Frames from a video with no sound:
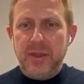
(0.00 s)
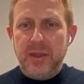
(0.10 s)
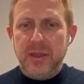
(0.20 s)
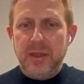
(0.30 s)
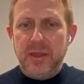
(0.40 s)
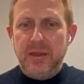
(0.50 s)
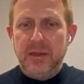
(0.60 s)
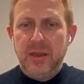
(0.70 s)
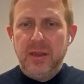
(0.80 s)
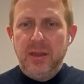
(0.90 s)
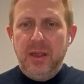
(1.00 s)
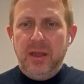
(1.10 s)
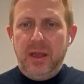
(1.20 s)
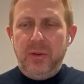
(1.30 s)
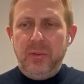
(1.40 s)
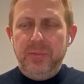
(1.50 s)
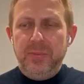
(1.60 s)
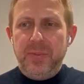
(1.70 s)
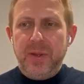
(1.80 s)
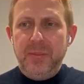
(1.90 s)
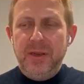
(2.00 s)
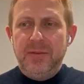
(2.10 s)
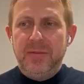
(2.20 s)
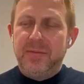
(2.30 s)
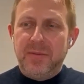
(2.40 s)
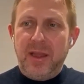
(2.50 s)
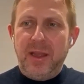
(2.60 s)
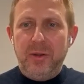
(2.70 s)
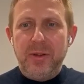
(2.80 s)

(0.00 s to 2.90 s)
And I know